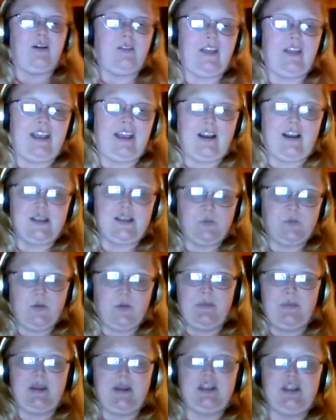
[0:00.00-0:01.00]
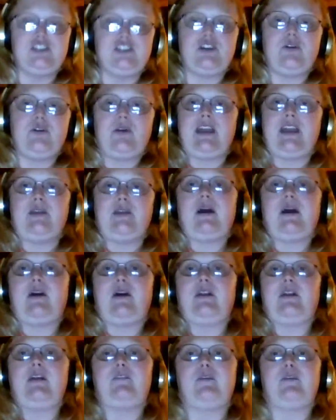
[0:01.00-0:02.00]
like us women joking around, or
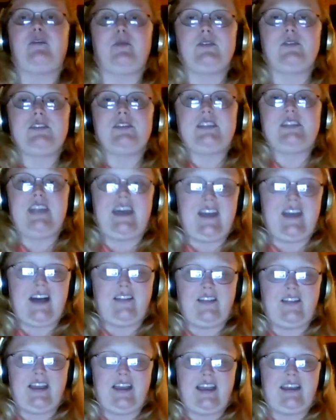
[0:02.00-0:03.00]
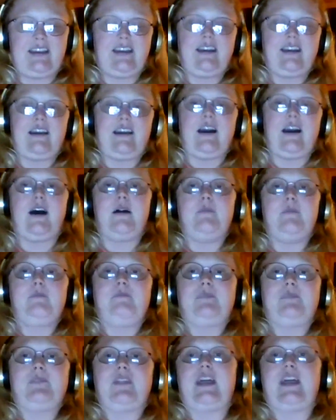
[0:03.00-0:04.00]
whatever, we'll say that like
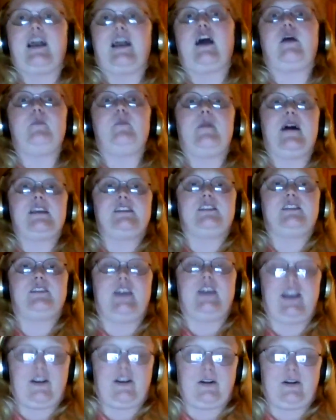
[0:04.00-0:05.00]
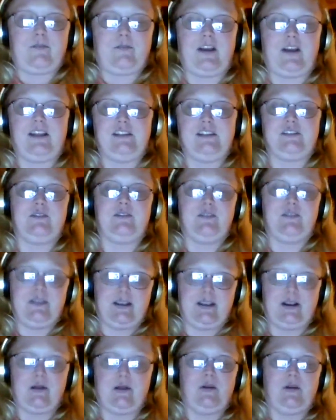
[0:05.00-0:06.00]
our best like girlfriends, whatever, like
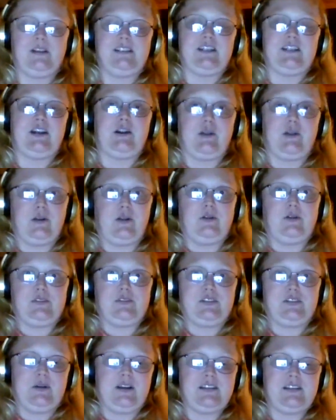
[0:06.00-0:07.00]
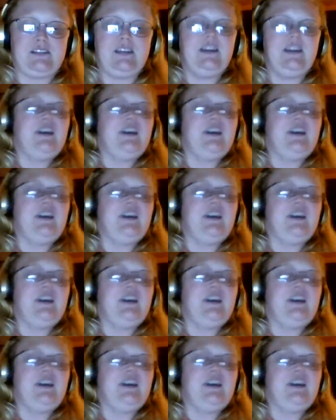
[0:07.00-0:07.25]
our ones that are close to us,